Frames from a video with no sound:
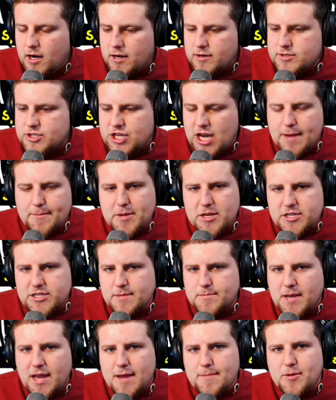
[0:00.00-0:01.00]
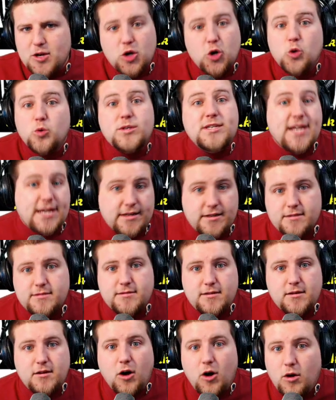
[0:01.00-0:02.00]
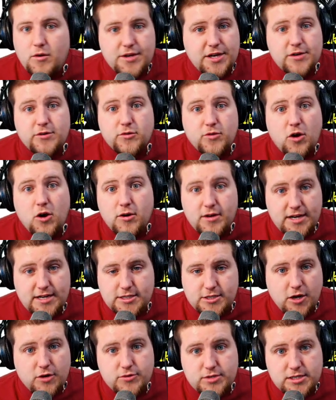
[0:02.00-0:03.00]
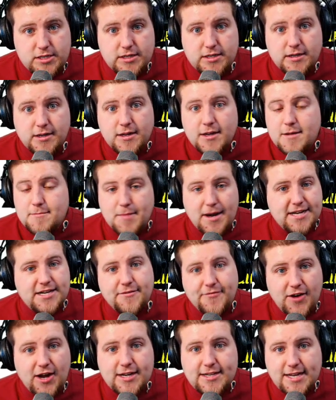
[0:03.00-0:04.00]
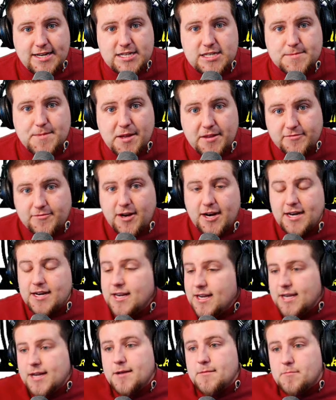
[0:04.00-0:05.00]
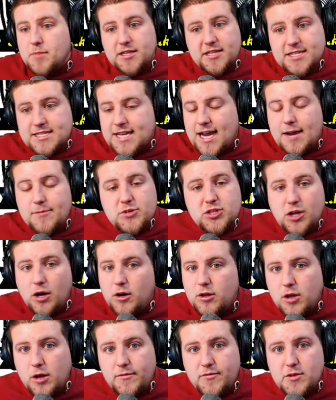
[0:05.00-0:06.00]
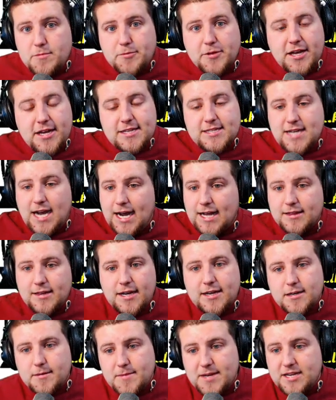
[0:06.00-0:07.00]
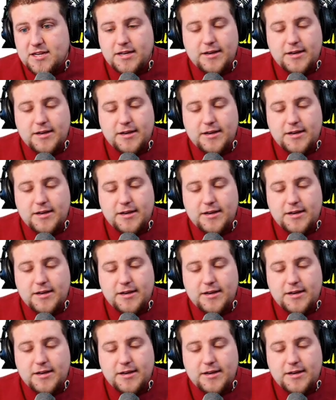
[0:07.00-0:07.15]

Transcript: championship game, but who didn't all year long get toasted by Devontae Smith, right? But this guy was all over the place. I like him.